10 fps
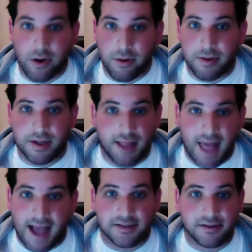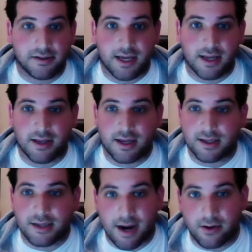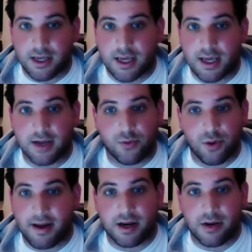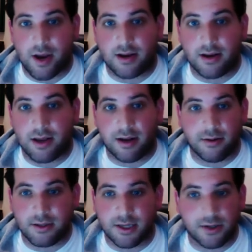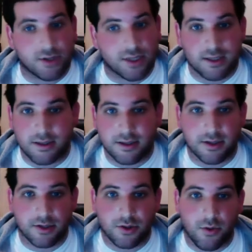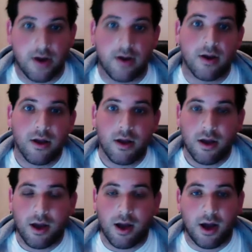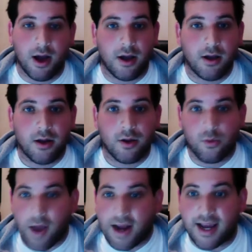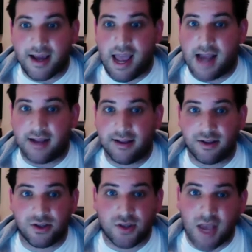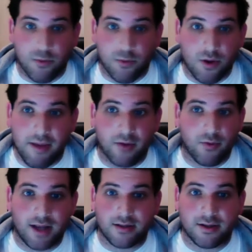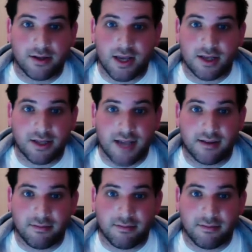been last in the entire league in rebounding rate in single seasons in his career. Redick had the same rebound rate to the exact